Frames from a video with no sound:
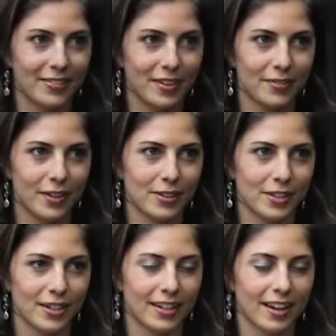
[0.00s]

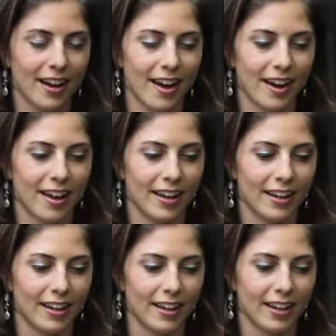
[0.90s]
Bedwelzer. I
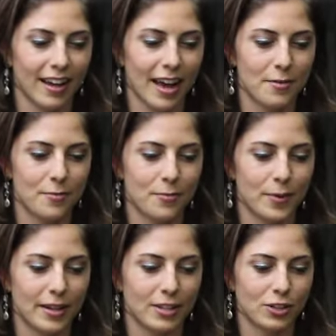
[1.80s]
am
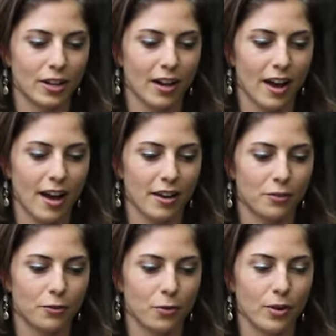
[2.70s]
been in Shanghai
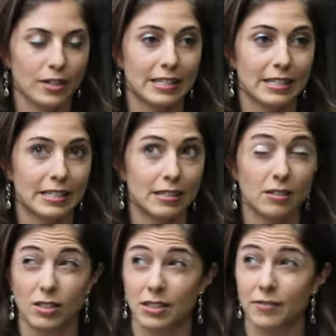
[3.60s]
for
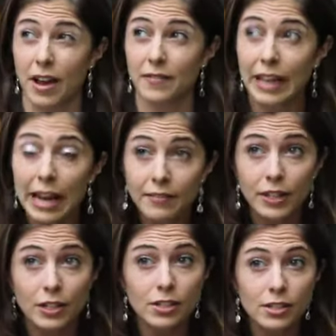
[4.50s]
5.5
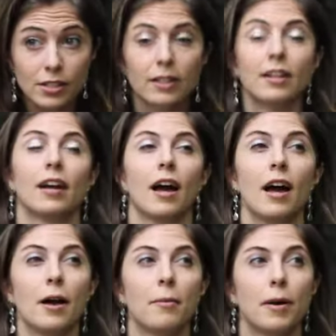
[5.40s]
years.
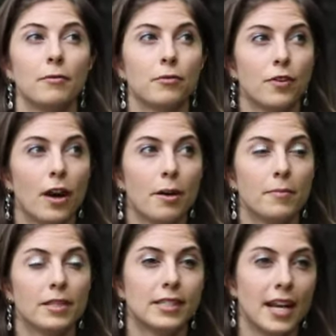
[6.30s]
I'm
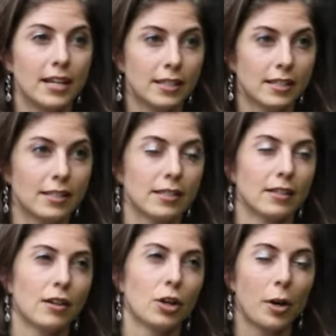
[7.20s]
from the States,
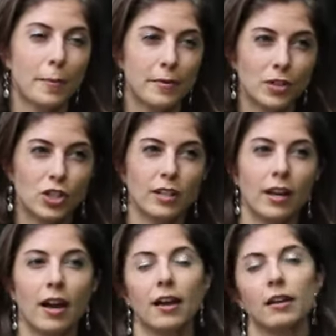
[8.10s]
grew up in
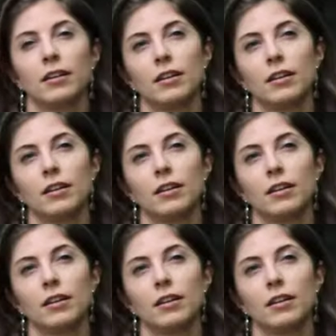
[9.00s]
Virginia,